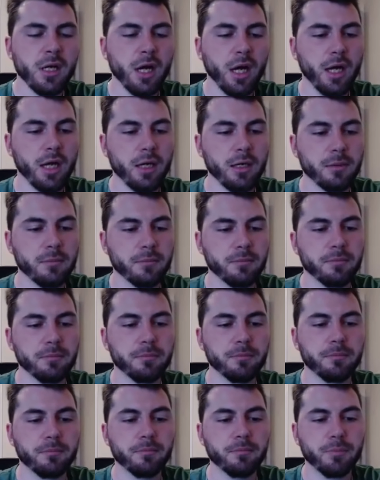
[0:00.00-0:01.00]
Um,
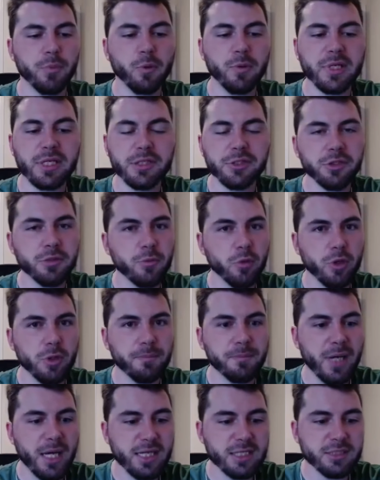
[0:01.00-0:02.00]
but we can do more
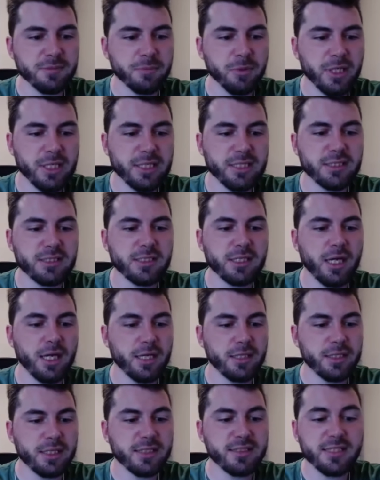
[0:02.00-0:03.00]
box breaks.
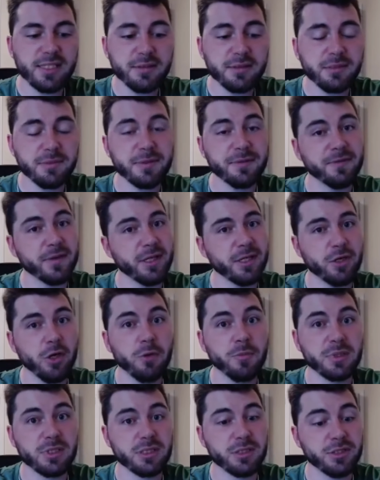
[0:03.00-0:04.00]
Uh, they seem to be very
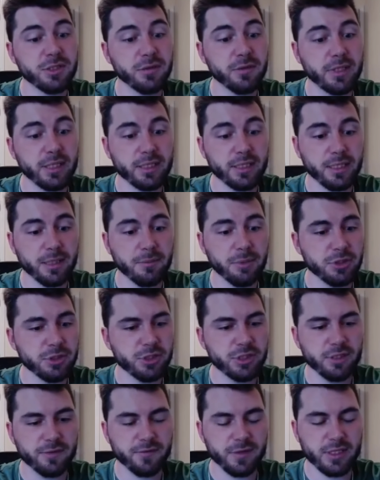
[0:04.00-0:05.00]
open to doing like a bunch
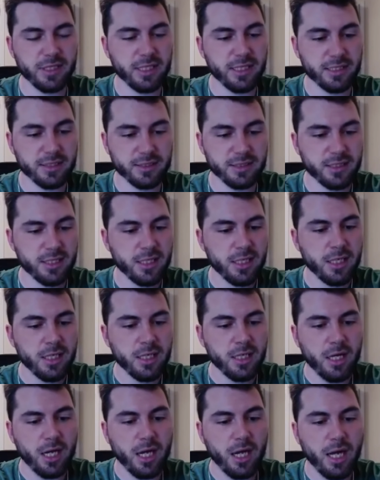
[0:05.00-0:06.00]
of different things.
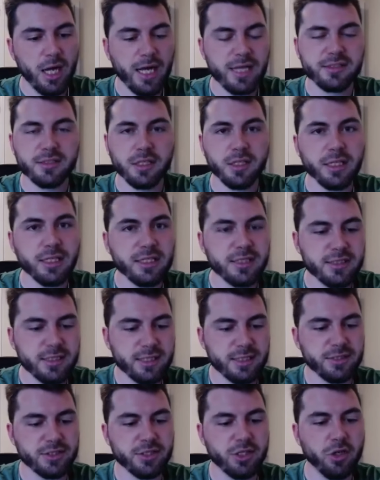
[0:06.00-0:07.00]
Uh, as long as
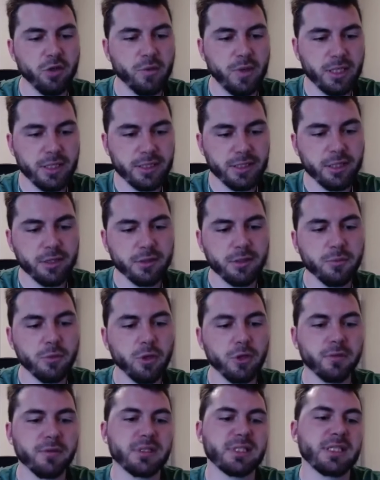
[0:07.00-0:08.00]
things go well, you know, the
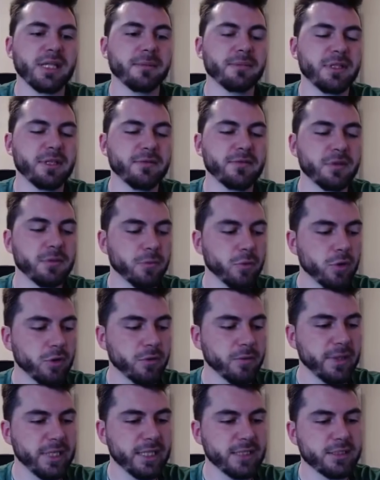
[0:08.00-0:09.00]
more receptive, the more
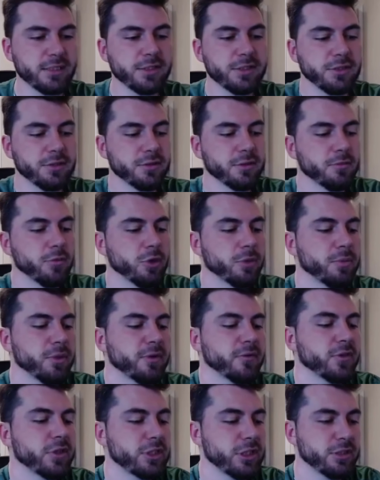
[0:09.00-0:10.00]
we get to do, the more
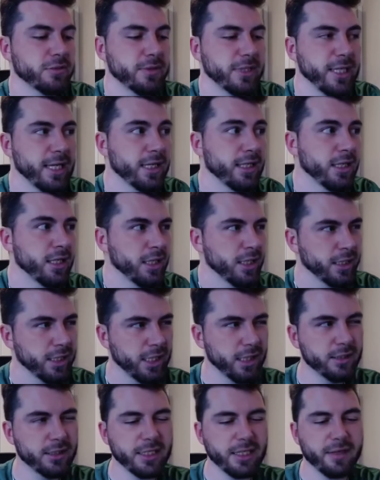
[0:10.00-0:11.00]
privileges we get,
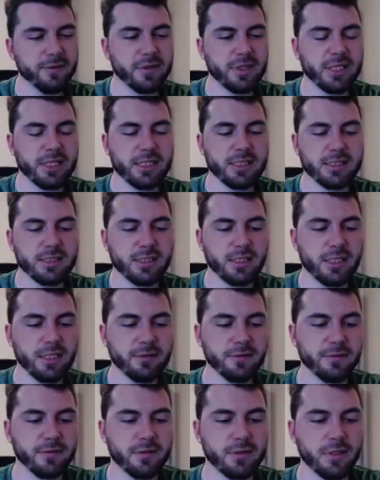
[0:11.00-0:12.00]
kind of like everything is in
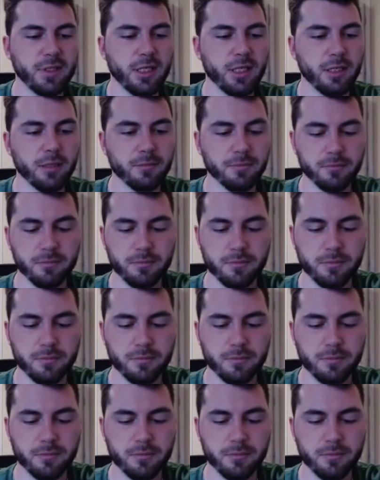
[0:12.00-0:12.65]
life. Um,